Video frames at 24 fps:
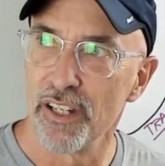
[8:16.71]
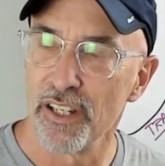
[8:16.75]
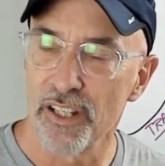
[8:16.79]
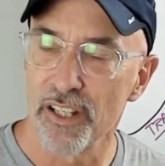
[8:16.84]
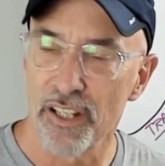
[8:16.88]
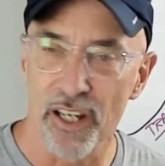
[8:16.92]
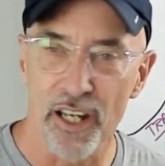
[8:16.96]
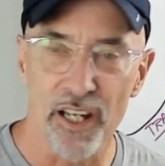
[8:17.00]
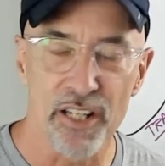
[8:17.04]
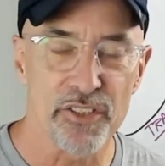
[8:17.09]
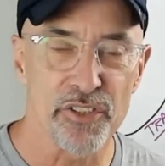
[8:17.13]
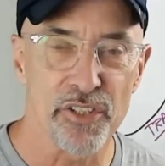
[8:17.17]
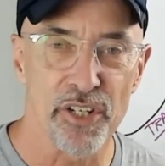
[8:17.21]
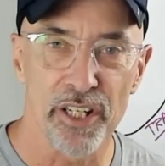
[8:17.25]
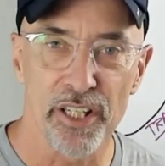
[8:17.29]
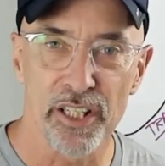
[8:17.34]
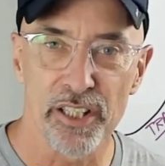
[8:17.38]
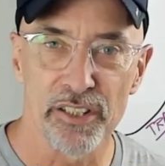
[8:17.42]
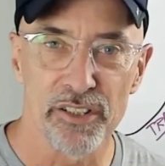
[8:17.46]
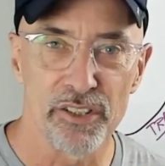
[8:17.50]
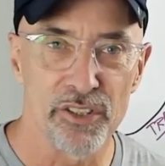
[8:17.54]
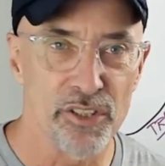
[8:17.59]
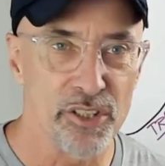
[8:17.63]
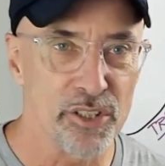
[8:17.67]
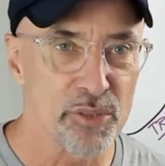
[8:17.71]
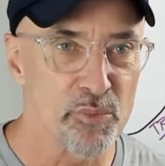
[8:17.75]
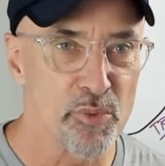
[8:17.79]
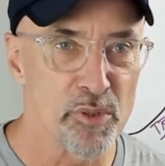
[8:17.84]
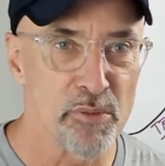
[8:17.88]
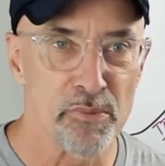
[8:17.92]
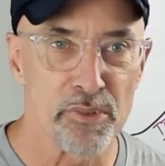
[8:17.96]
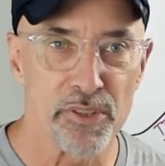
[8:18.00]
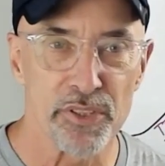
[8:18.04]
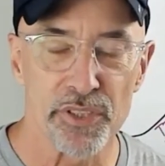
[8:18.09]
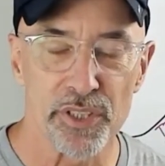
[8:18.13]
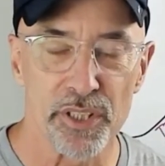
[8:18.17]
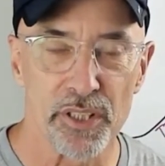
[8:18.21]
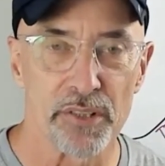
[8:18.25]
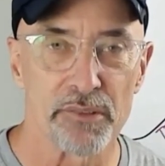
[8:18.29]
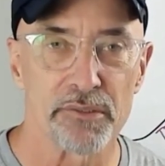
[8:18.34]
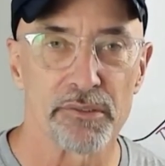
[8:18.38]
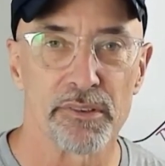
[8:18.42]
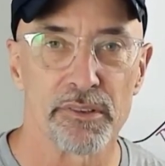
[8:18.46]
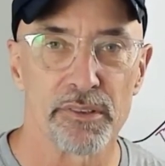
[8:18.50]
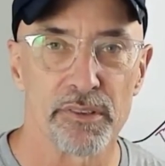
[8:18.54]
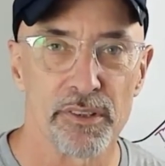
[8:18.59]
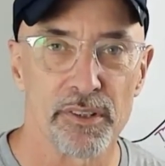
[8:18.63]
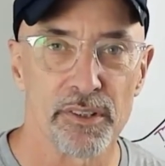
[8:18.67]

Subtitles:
gosh, I can just be myself,